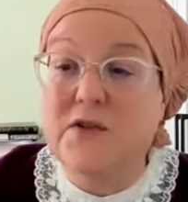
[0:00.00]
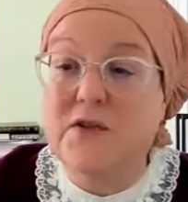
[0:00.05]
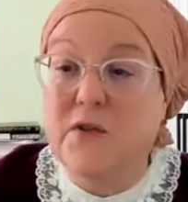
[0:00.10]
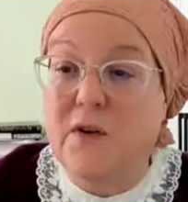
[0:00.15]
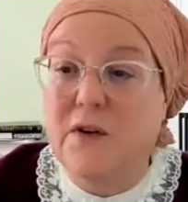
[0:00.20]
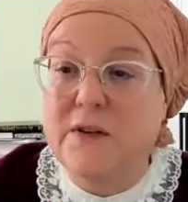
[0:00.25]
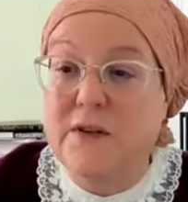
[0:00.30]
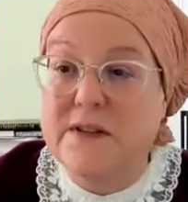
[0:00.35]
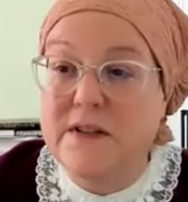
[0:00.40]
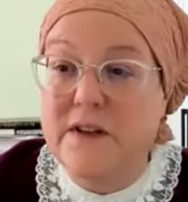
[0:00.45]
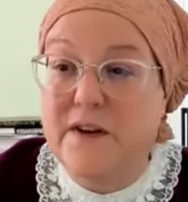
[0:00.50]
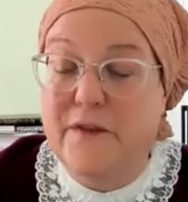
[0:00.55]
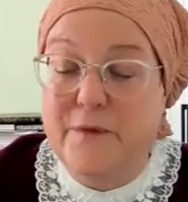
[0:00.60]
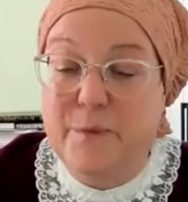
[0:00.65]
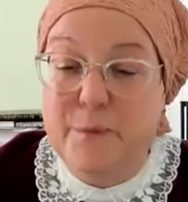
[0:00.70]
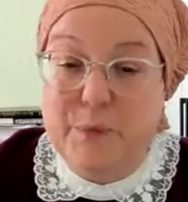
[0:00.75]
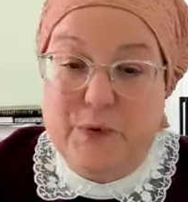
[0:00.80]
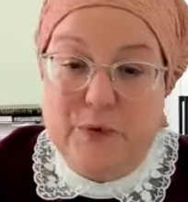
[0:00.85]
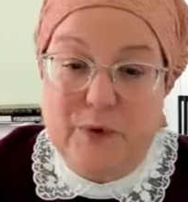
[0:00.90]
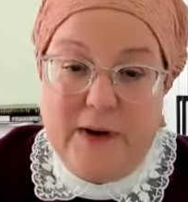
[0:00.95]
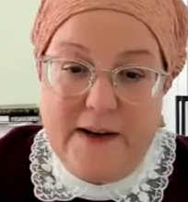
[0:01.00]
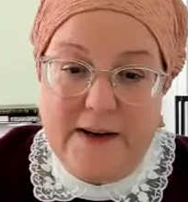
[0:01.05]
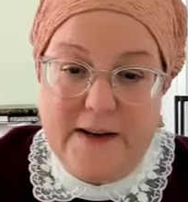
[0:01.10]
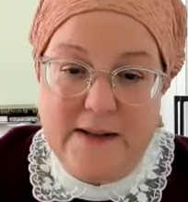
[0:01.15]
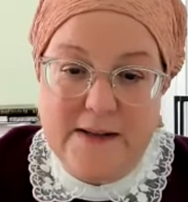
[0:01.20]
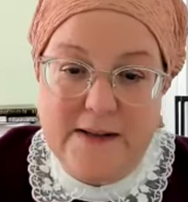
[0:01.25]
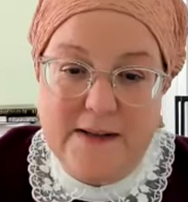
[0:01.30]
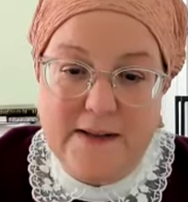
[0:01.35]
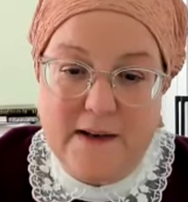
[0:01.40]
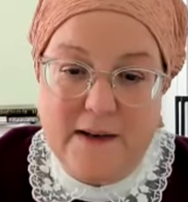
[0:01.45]
songs of
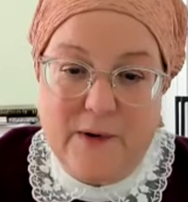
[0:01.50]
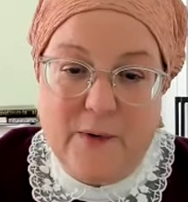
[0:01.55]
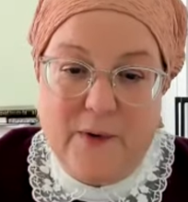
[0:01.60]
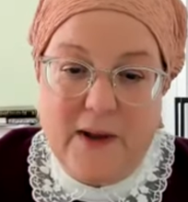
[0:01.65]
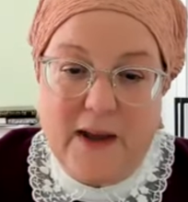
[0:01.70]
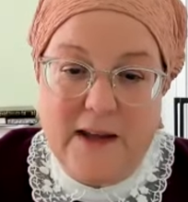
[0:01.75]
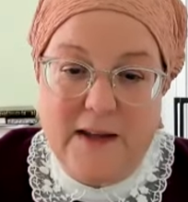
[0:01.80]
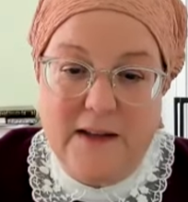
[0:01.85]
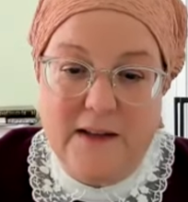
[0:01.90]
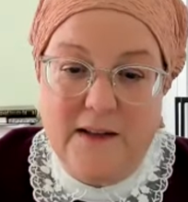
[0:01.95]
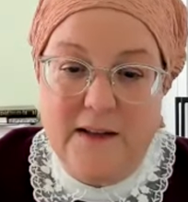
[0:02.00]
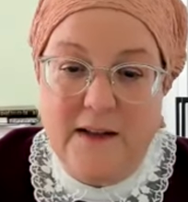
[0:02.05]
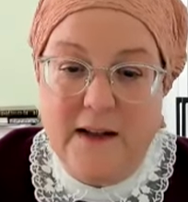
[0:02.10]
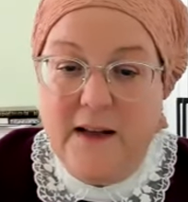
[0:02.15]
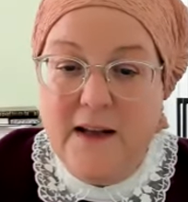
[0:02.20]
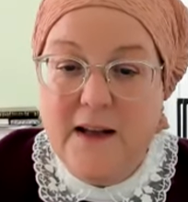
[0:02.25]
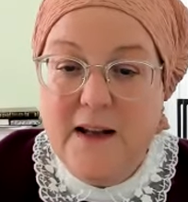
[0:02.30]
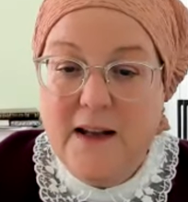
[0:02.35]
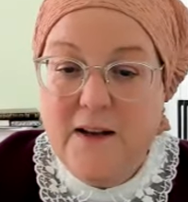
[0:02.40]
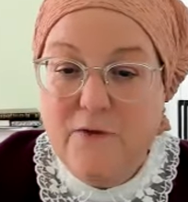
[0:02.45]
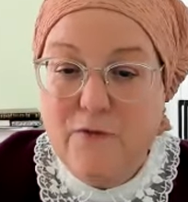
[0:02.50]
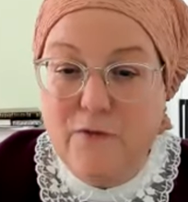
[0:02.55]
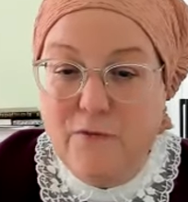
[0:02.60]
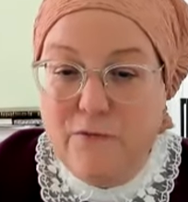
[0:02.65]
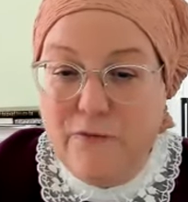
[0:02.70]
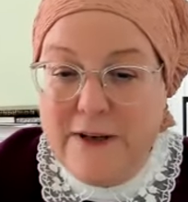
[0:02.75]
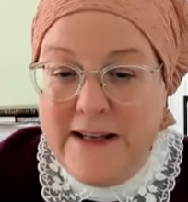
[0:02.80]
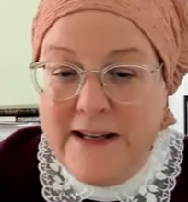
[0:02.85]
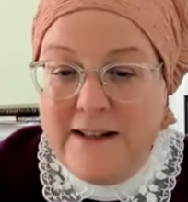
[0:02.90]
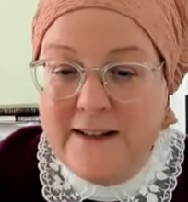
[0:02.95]
praise, okay? And
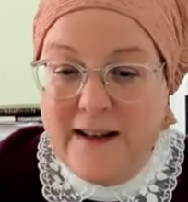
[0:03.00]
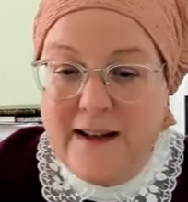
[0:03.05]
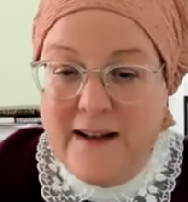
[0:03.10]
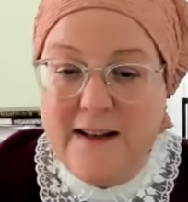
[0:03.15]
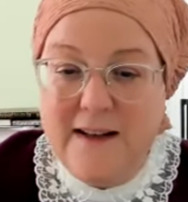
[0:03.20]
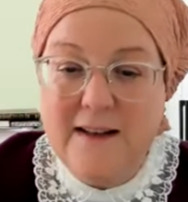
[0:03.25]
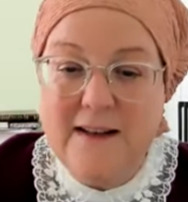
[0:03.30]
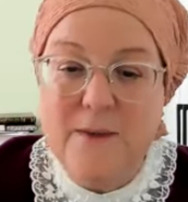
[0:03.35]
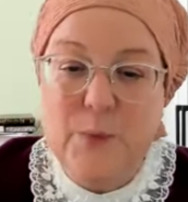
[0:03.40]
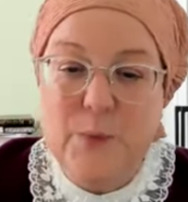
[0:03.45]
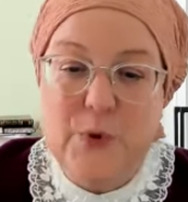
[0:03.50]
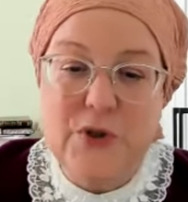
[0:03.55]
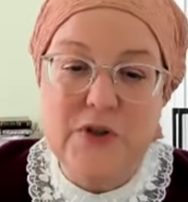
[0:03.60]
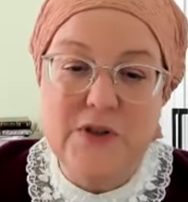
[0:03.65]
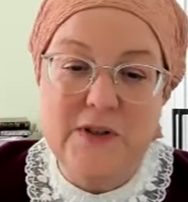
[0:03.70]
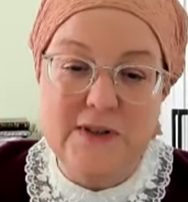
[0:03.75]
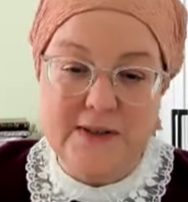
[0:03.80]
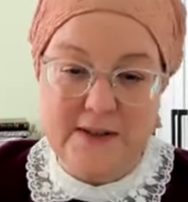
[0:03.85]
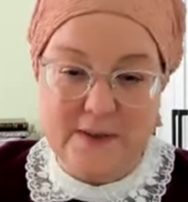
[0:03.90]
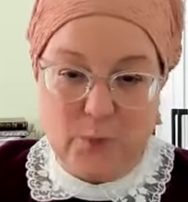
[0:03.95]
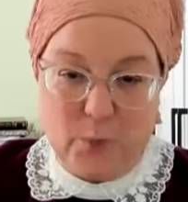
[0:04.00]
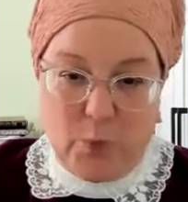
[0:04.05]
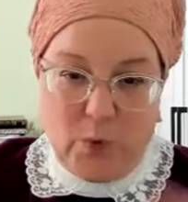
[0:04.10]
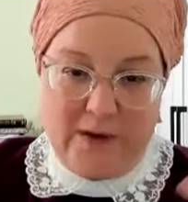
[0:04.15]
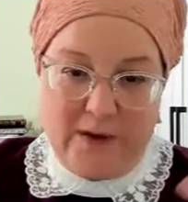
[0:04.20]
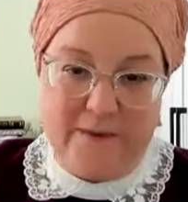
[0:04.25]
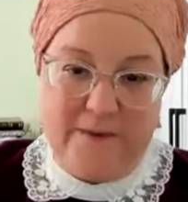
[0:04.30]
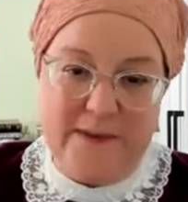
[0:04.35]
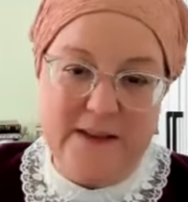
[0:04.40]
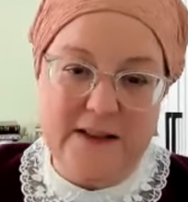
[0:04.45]
Rina, which is
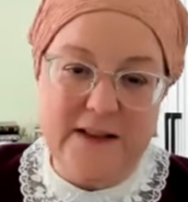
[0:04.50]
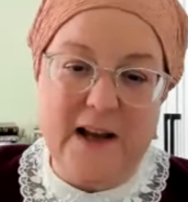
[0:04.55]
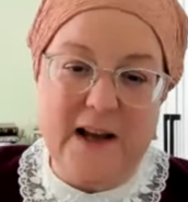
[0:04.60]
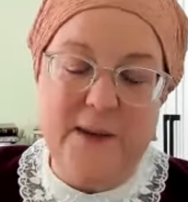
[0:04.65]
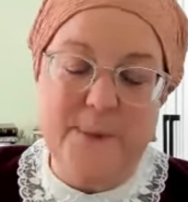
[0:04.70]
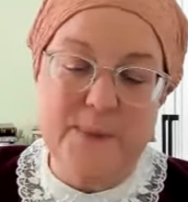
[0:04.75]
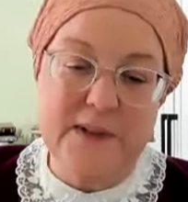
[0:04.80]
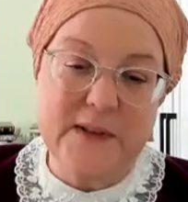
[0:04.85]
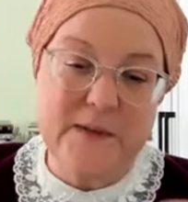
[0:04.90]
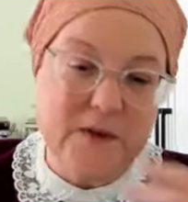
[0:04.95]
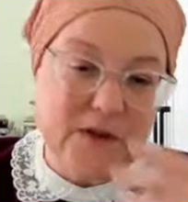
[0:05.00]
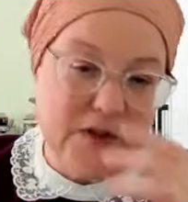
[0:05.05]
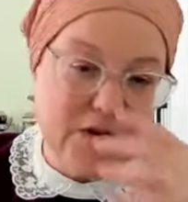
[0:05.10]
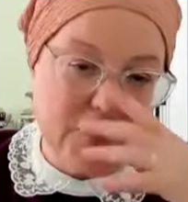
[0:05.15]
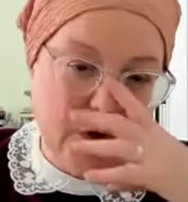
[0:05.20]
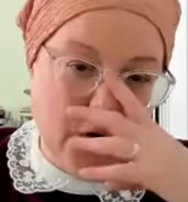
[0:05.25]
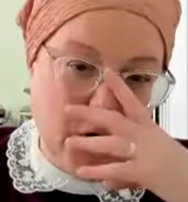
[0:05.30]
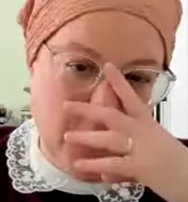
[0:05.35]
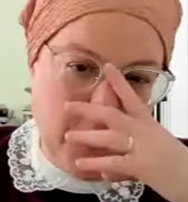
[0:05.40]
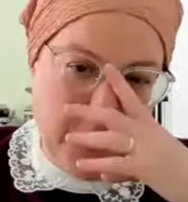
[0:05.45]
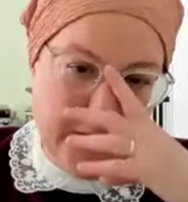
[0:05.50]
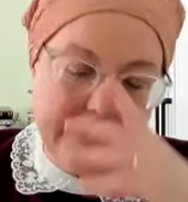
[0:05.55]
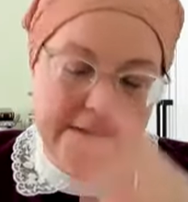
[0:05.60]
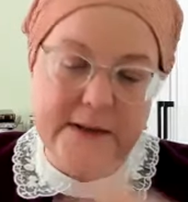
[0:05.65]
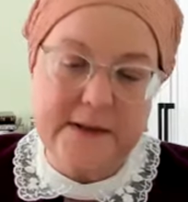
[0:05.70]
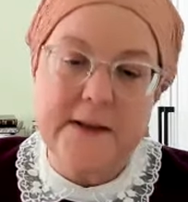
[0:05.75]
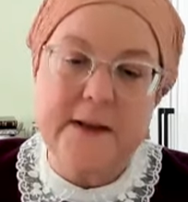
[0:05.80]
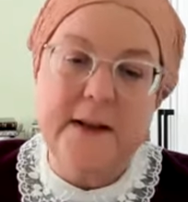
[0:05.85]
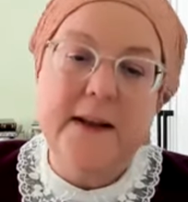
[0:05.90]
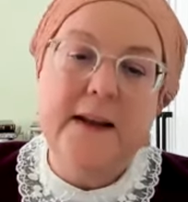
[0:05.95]
one of the types of
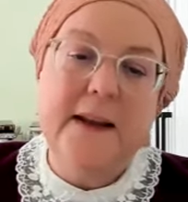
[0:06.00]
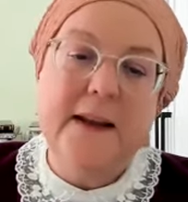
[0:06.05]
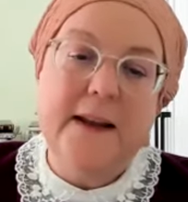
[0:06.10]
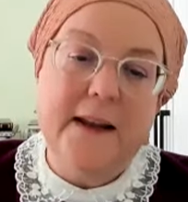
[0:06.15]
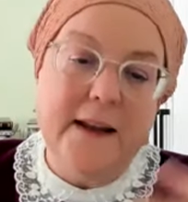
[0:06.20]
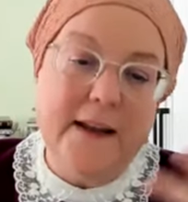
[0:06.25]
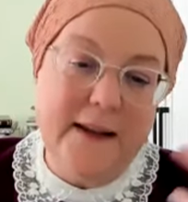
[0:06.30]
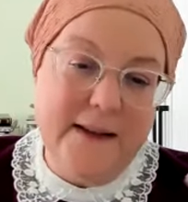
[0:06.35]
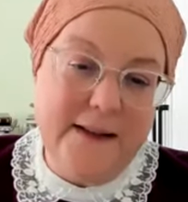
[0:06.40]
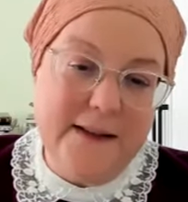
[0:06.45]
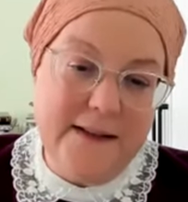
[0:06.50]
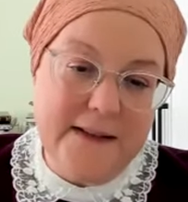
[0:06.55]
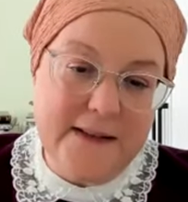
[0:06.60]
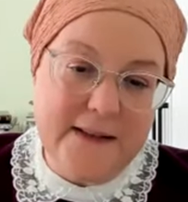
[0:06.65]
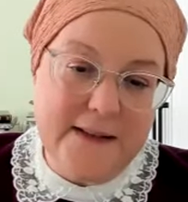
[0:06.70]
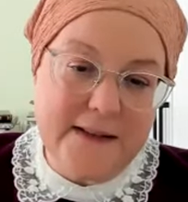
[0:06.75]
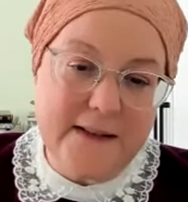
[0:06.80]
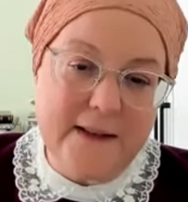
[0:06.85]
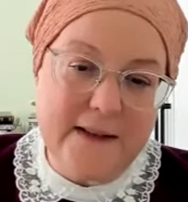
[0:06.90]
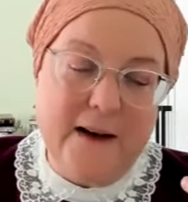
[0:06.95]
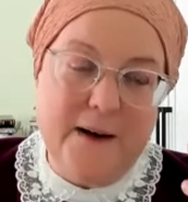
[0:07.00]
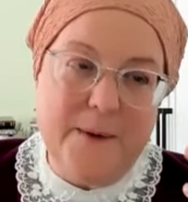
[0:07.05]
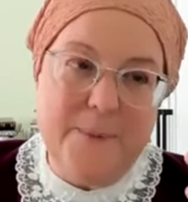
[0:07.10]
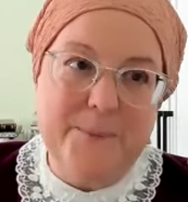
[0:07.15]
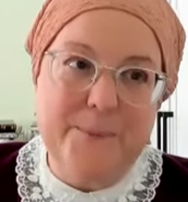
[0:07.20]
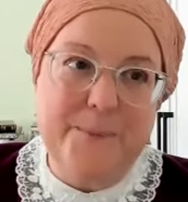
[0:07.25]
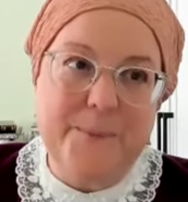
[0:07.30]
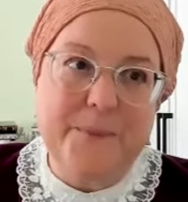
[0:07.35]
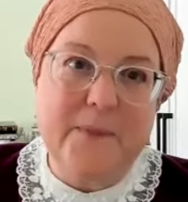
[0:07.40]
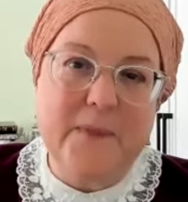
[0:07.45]
songs,
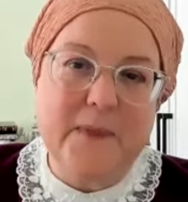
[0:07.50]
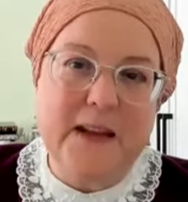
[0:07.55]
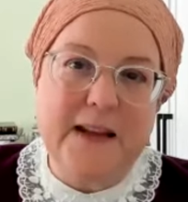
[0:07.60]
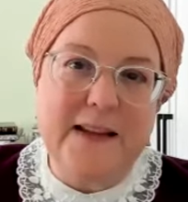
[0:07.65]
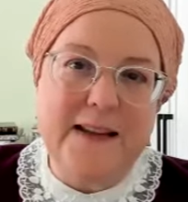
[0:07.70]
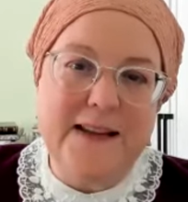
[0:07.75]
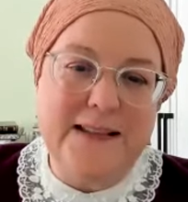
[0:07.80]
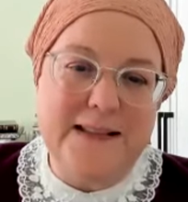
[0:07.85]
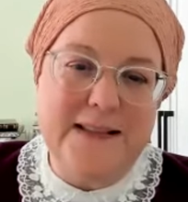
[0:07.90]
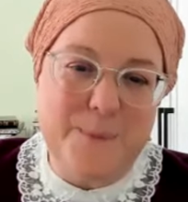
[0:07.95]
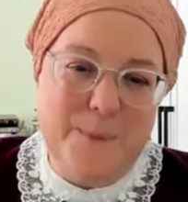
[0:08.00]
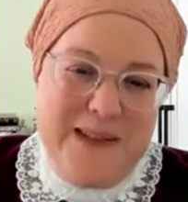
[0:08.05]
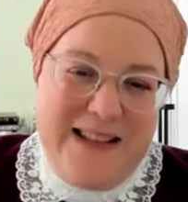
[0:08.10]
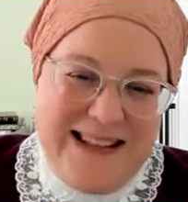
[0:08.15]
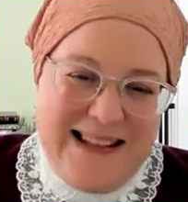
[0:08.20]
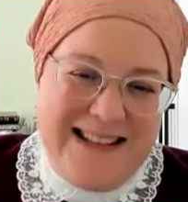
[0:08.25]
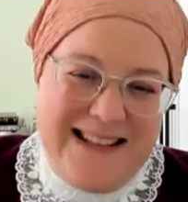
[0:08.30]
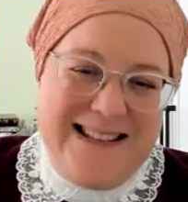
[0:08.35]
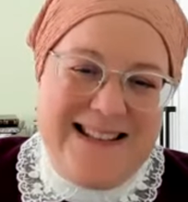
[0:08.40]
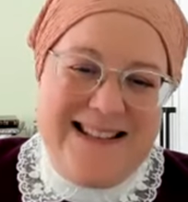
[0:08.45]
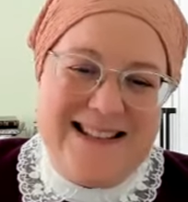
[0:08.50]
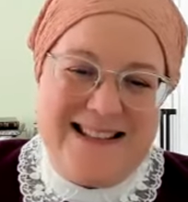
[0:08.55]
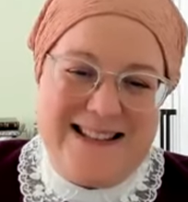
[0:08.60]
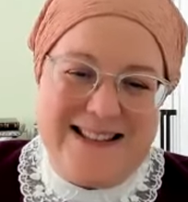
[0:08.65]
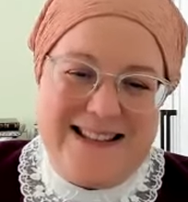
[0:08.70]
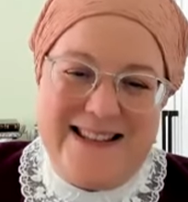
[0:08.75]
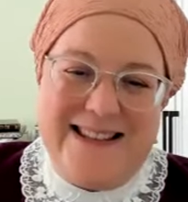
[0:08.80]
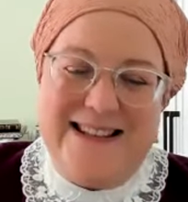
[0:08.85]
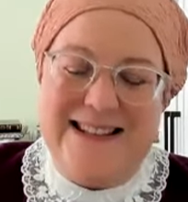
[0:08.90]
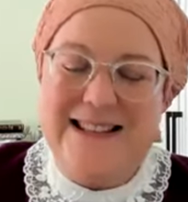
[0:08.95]
begins
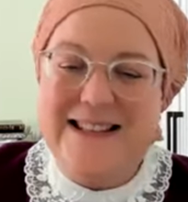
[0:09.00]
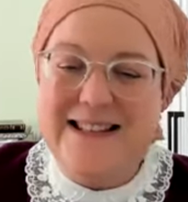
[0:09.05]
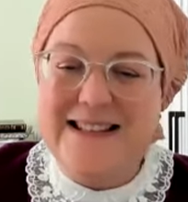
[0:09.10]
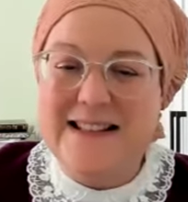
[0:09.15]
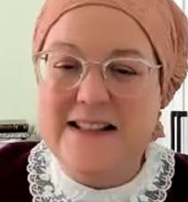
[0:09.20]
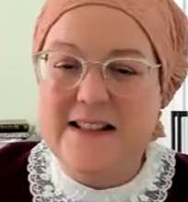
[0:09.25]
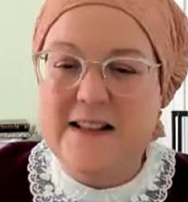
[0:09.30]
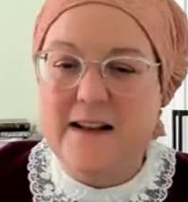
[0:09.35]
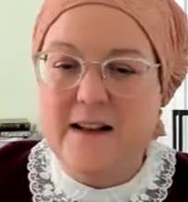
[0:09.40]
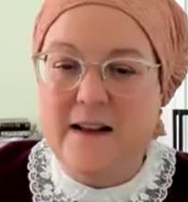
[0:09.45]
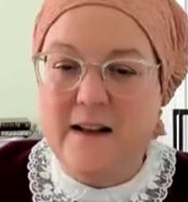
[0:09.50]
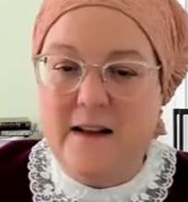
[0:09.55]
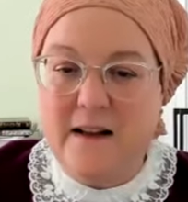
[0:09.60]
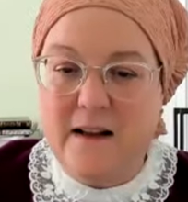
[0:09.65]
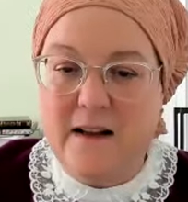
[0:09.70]
this